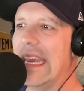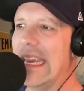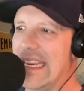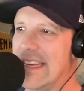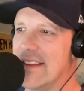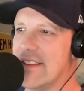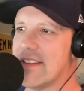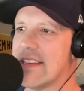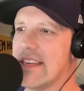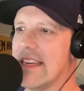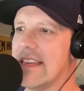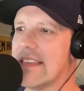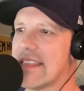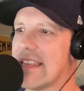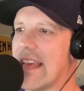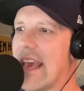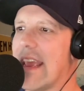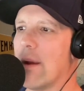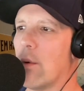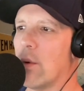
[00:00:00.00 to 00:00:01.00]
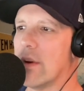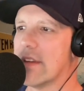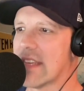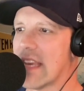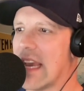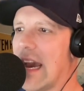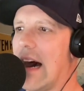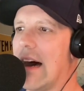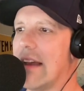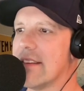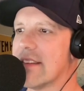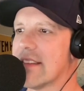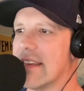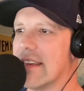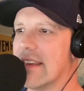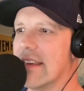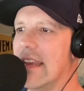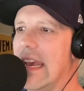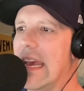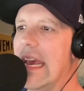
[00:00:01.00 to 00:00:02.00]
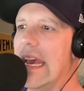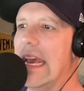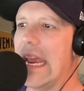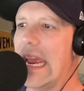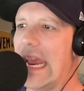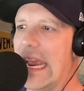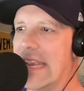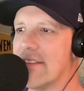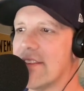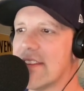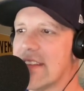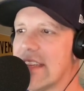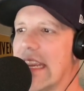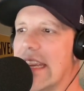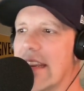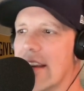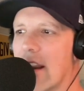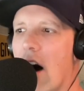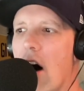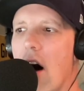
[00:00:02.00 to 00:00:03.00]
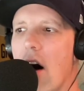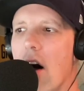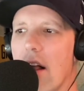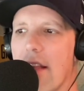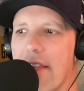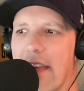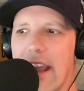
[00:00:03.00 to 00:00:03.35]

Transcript: NC State, Wisconsin, and Seton Hall.